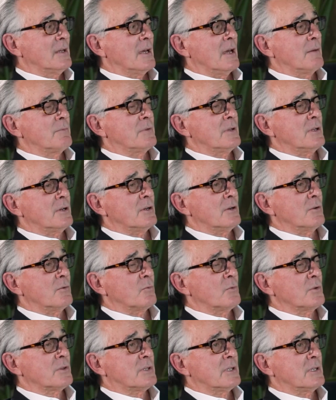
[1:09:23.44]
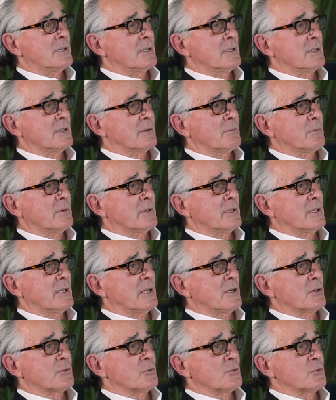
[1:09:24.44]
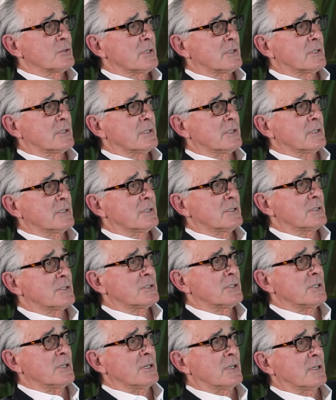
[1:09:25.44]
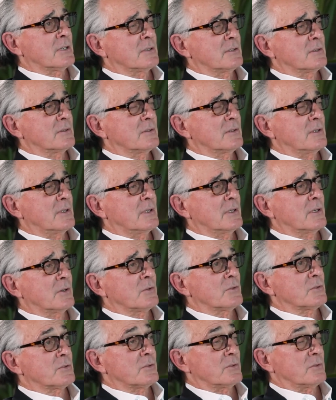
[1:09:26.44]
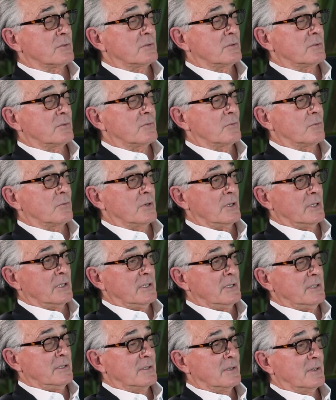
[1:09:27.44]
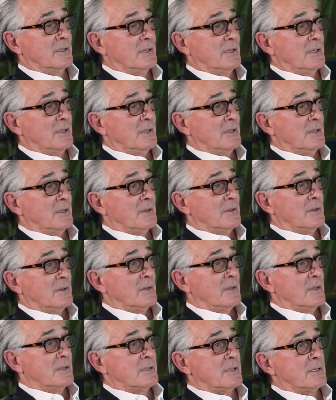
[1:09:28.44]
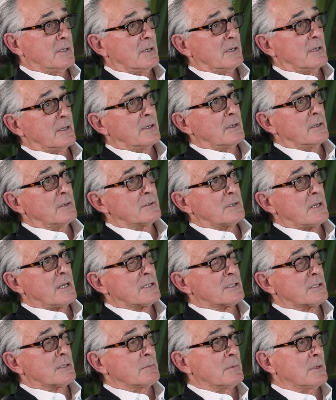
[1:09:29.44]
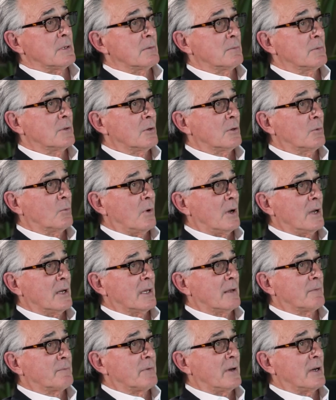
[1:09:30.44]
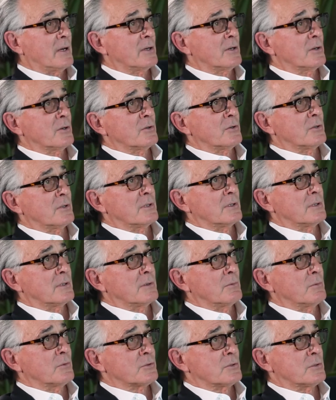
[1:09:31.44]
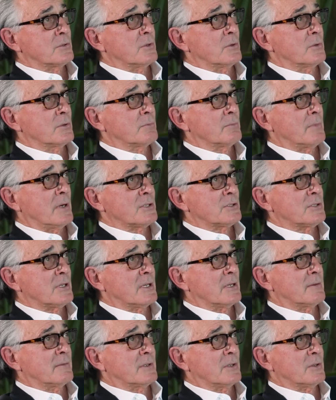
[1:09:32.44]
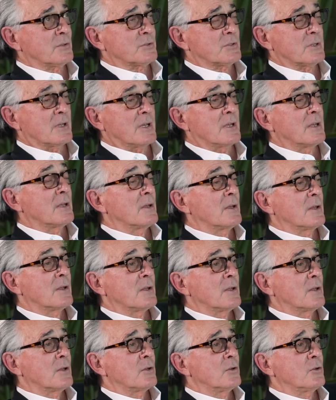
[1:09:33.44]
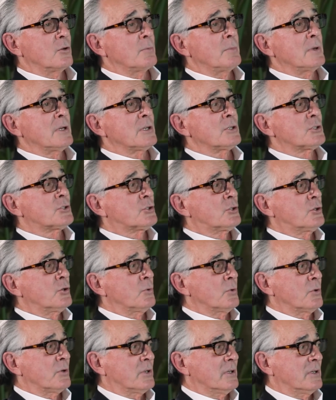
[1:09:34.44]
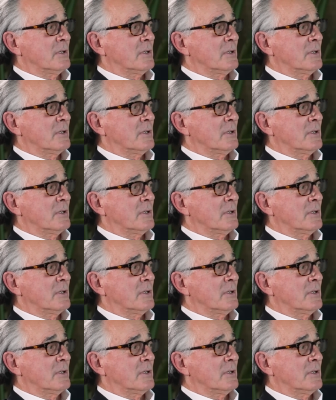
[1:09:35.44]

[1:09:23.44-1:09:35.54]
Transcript: I'm dinner with the, uh, one of the editors at the Sun. And he goes, really? He said, yeah, he's asking me, you know, why I got fired, and he wants to know my side of it. He goes, you're being skewered.